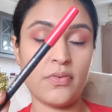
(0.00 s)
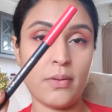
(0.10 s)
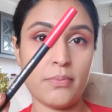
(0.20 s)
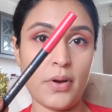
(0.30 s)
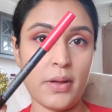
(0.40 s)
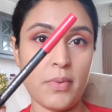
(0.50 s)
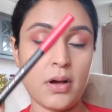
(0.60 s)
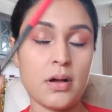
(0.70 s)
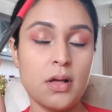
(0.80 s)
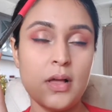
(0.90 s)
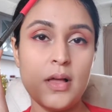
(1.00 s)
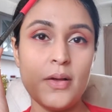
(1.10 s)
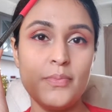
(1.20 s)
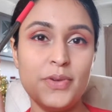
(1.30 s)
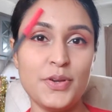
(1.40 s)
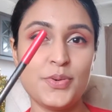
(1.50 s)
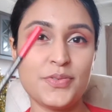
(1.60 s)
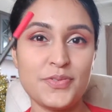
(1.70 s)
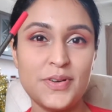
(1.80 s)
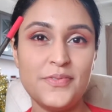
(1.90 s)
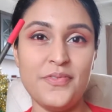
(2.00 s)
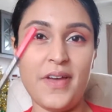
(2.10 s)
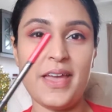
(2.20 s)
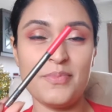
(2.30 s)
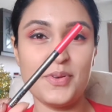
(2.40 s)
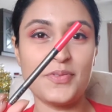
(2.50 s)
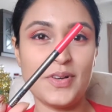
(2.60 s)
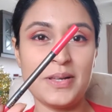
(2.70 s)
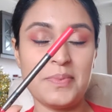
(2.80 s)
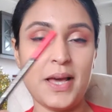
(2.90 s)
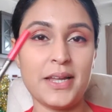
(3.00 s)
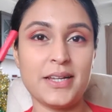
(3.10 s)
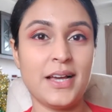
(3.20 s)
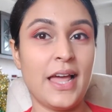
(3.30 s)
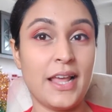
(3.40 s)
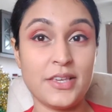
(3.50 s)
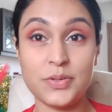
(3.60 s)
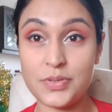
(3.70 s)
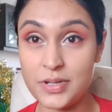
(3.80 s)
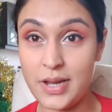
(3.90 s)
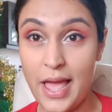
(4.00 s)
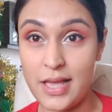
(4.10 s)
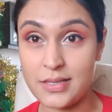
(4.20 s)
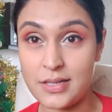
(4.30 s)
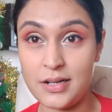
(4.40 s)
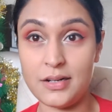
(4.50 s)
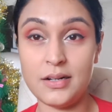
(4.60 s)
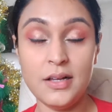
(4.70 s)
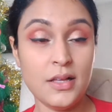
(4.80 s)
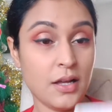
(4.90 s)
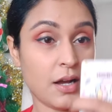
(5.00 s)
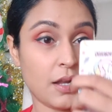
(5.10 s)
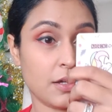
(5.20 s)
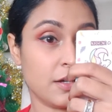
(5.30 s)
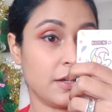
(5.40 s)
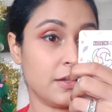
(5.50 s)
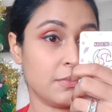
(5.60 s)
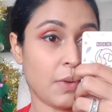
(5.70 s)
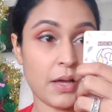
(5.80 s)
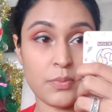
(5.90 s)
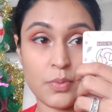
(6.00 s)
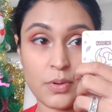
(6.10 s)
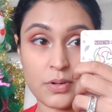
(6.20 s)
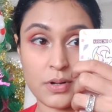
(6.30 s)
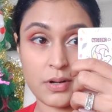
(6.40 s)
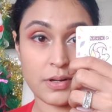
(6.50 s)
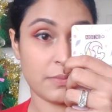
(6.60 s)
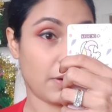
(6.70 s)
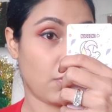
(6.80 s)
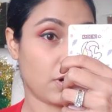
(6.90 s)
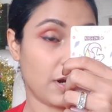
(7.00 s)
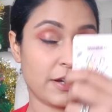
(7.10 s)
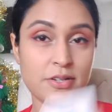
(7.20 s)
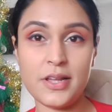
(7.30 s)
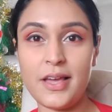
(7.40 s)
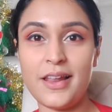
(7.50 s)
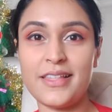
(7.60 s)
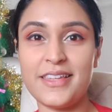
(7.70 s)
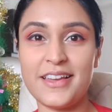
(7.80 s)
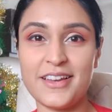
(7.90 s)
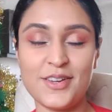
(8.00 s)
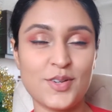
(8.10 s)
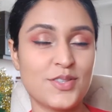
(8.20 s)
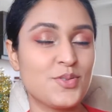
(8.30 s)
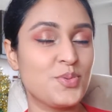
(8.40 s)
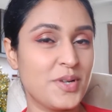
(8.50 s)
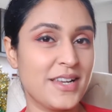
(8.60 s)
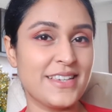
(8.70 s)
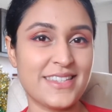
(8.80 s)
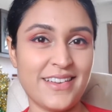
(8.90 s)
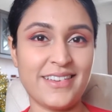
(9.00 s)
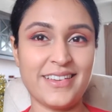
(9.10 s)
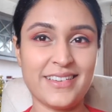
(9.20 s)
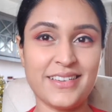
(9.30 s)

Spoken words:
from Primark. Beautiful, very beautiful lip liner, and I used it as a color in my waterline today, and I think it looks really stunning.